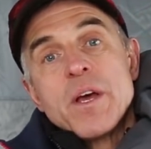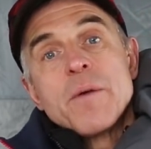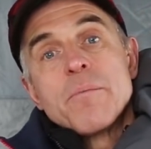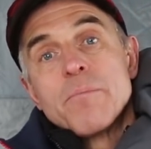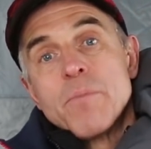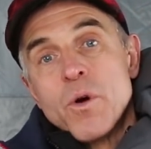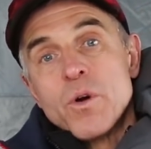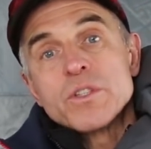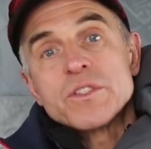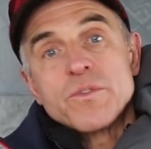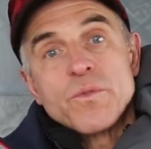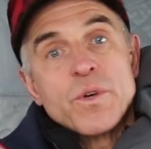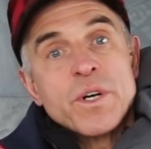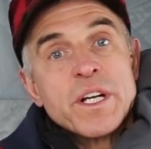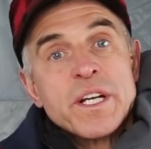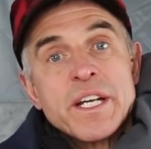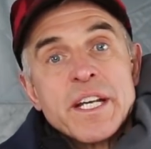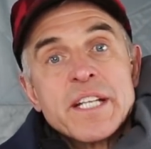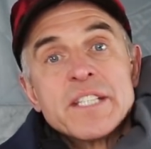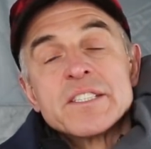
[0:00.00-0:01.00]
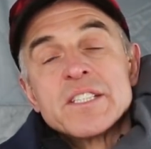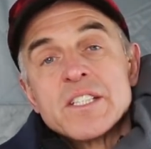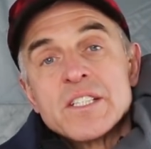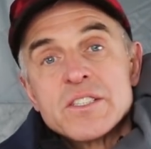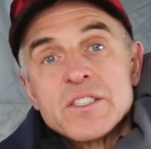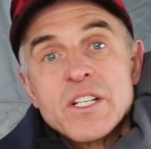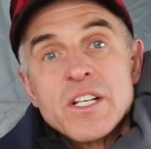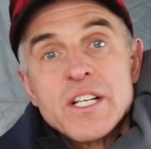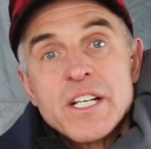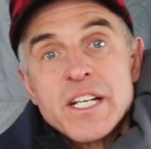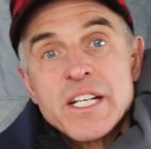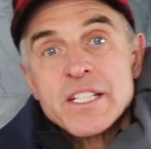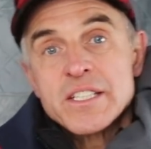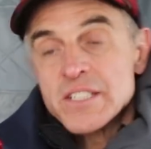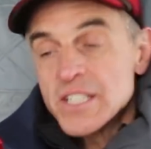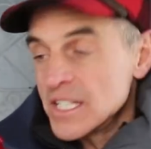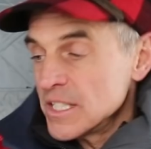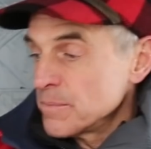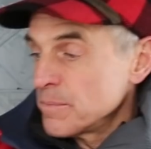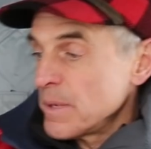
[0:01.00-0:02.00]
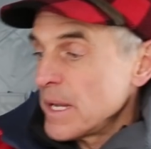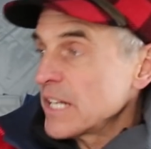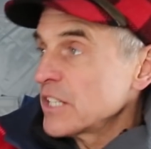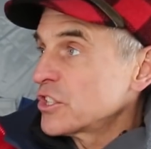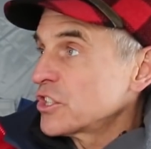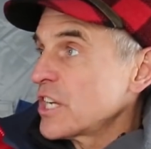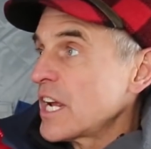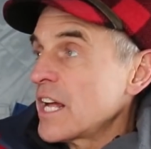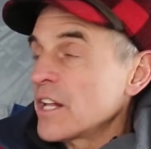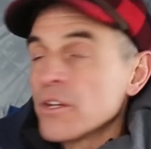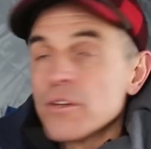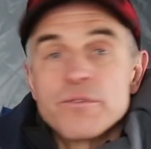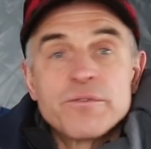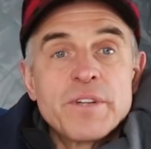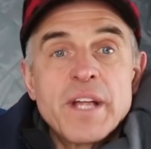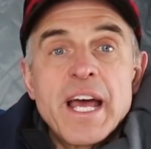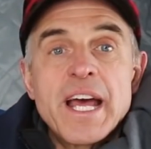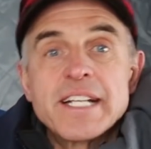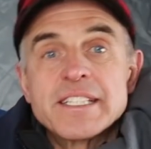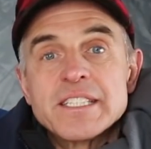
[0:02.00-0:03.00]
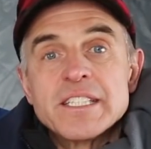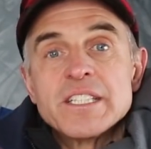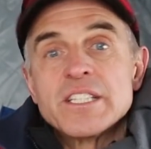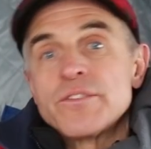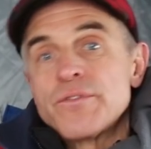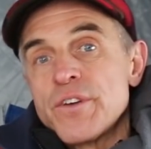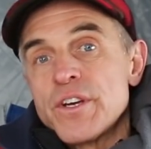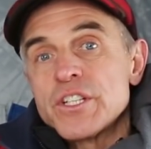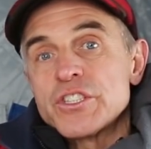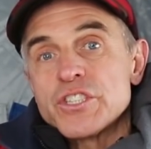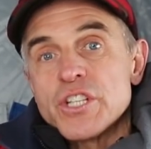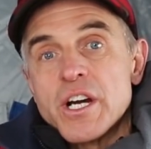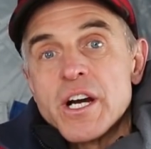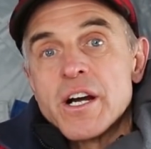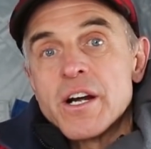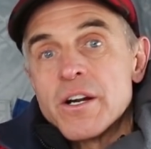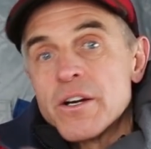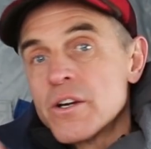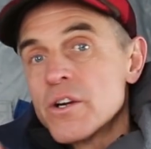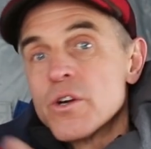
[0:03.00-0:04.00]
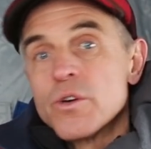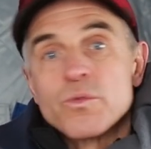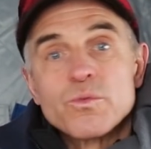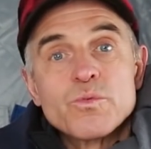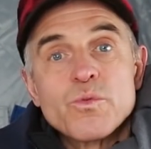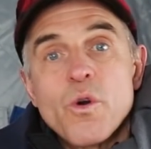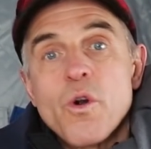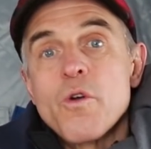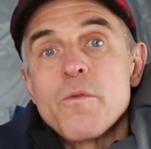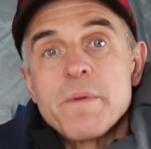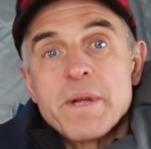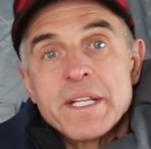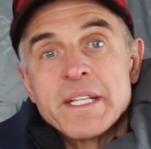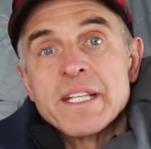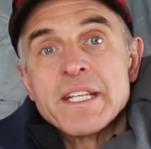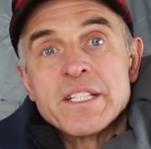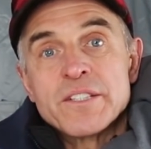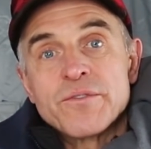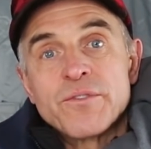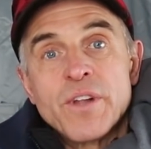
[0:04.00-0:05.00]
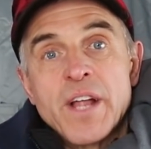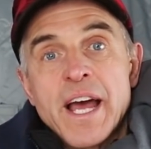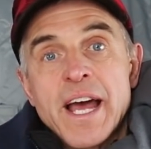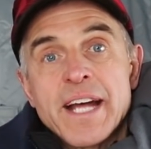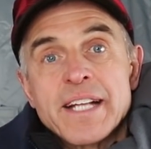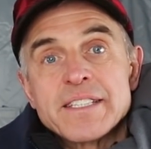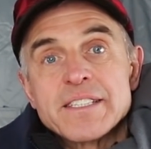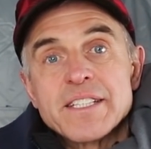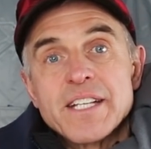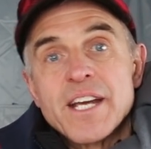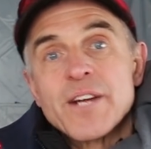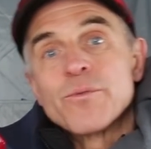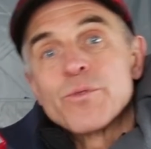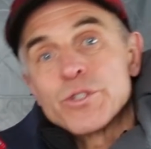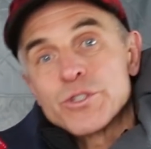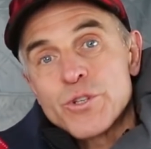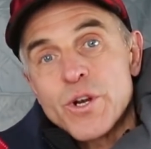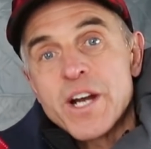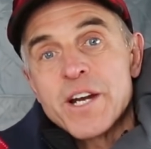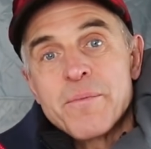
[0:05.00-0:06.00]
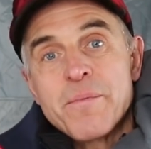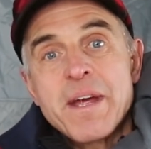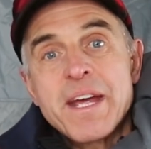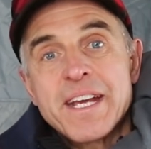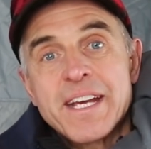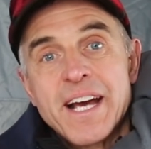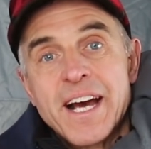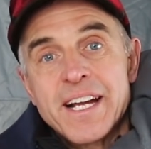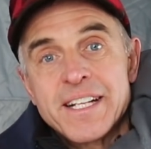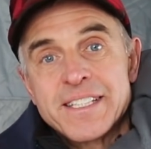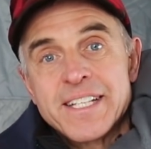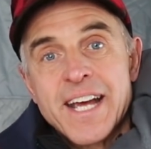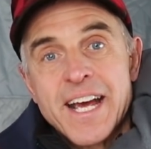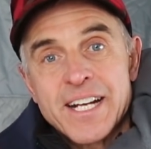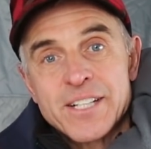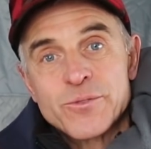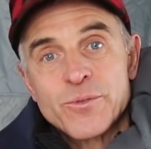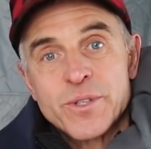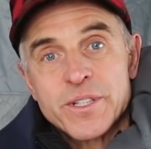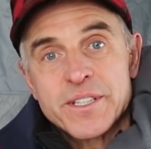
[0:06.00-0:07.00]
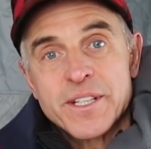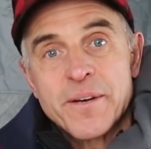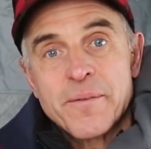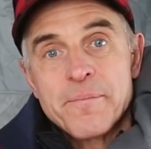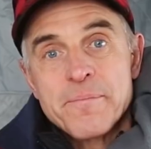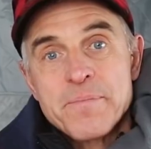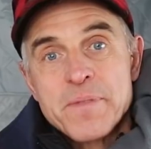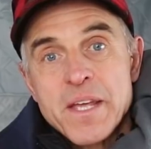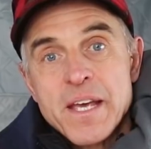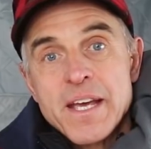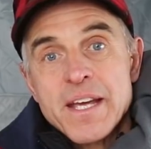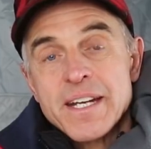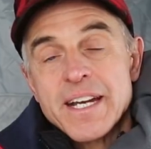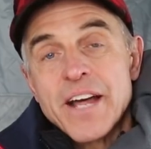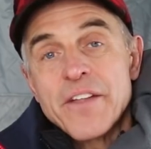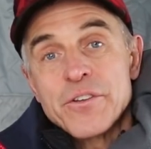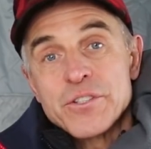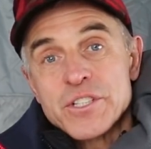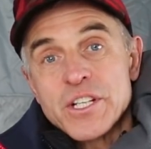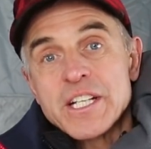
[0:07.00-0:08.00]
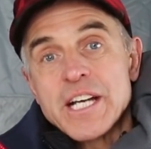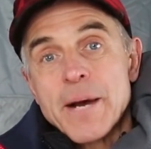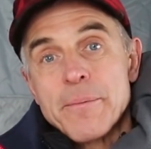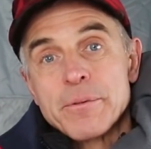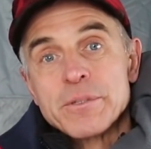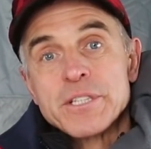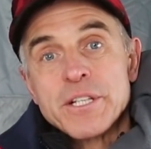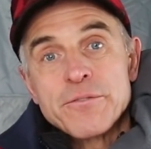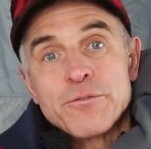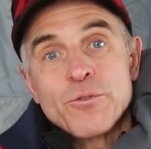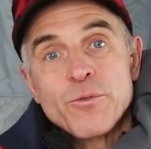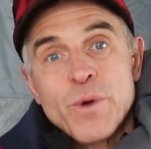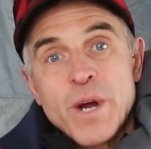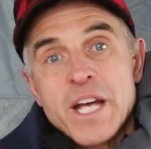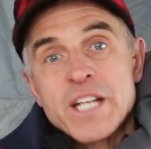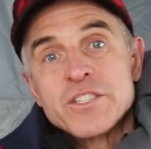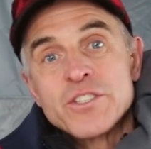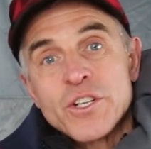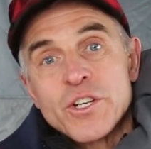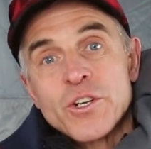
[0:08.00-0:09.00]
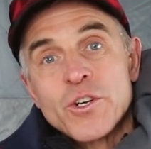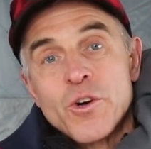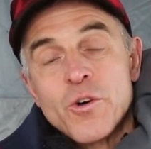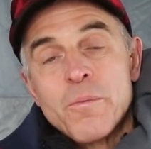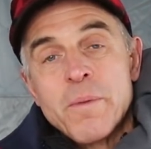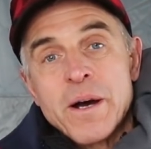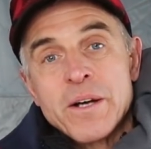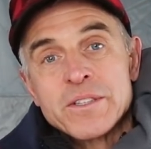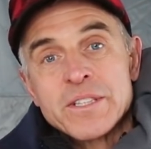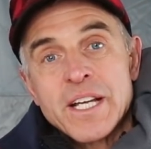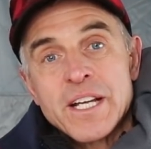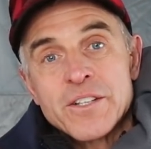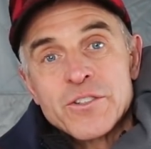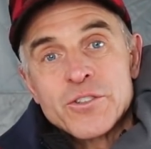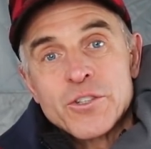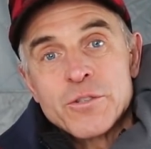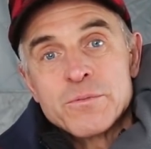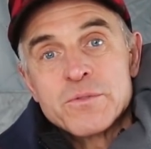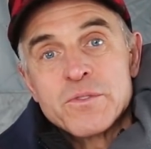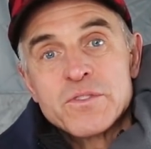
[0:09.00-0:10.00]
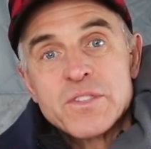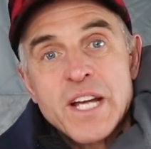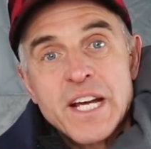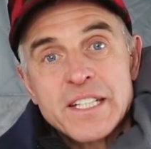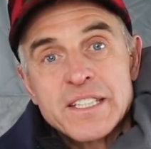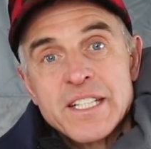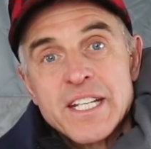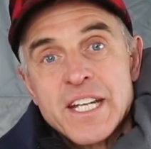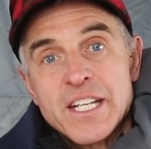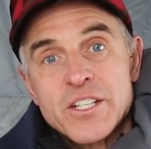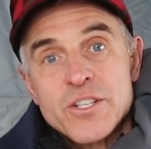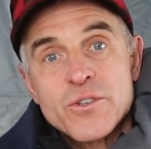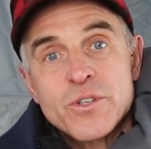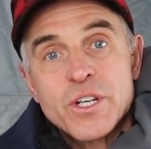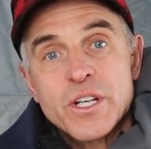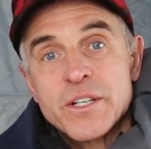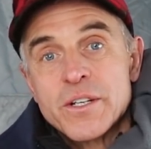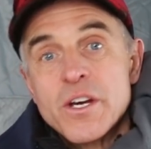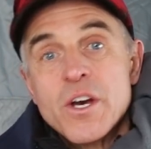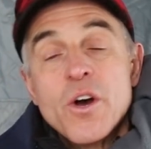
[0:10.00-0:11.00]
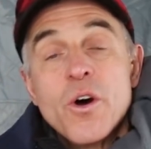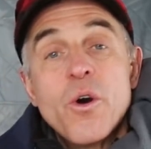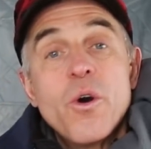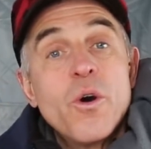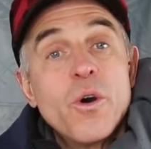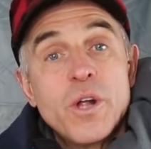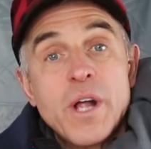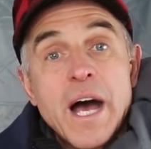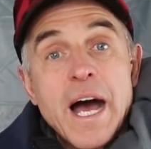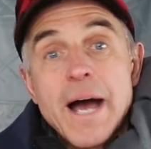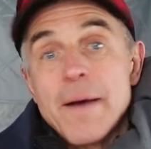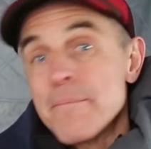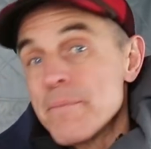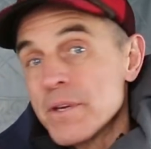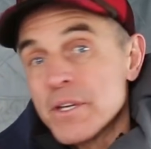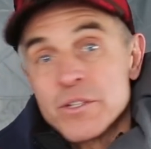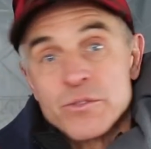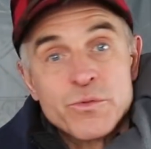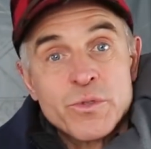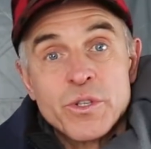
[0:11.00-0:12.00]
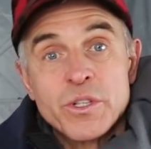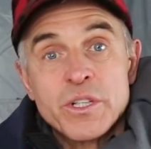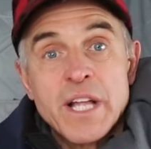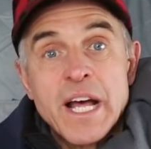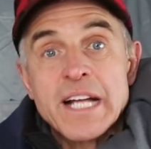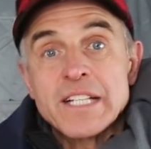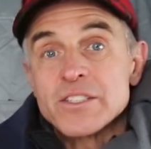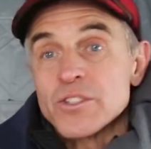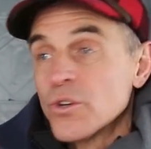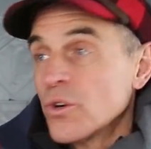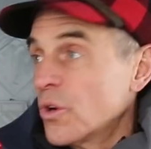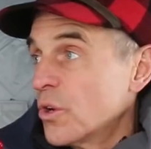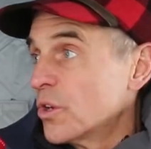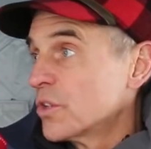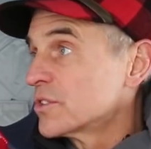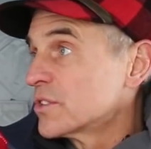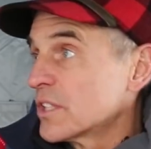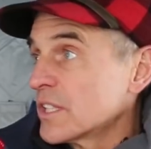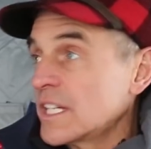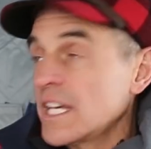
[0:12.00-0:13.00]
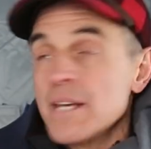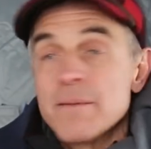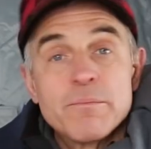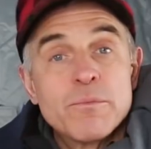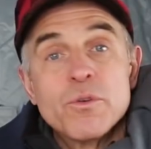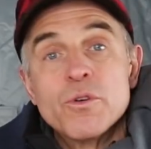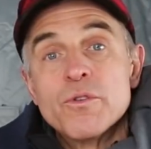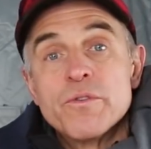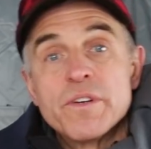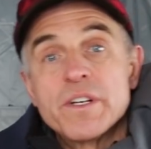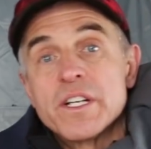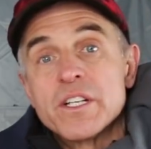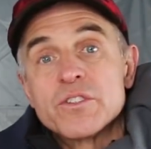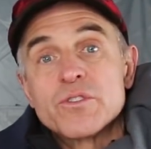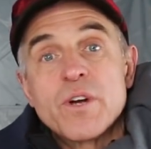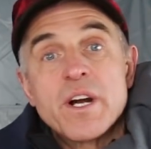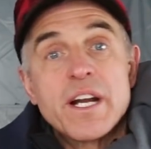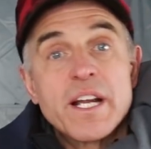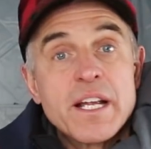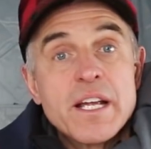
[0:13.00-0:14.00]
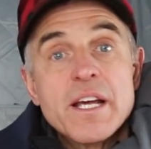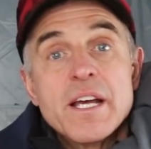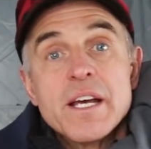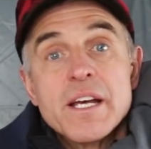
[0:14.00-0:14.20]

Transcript: Most of what it is these big shallow flats, and these fish are roaming these flats and we're trying to make contact with them. Now there's a couple different ways you can go about that in terms of technique. You can hole hop, you can drill lots of holes and keep moving and try to